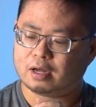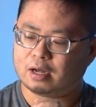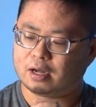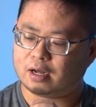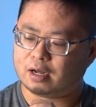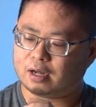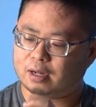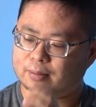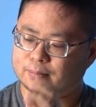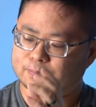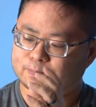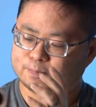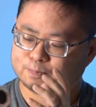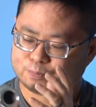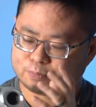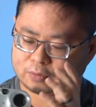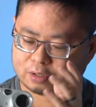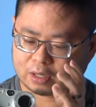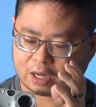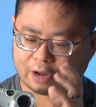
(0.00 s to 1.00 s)

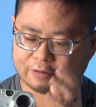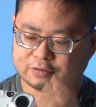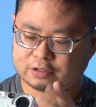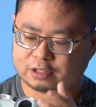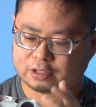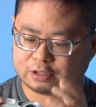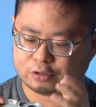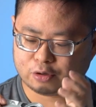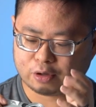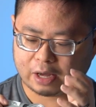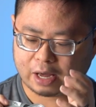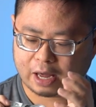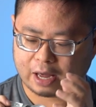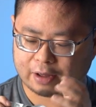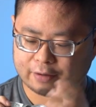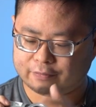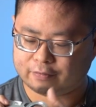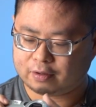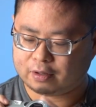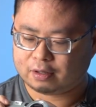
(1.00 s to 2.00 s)
Obviously you
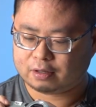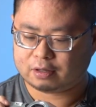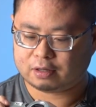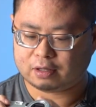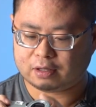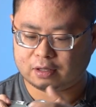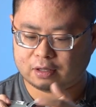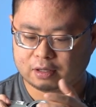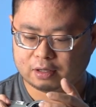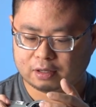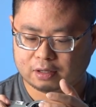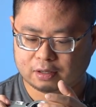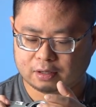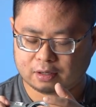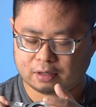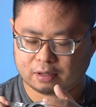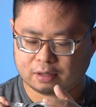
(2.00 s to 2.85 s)
have the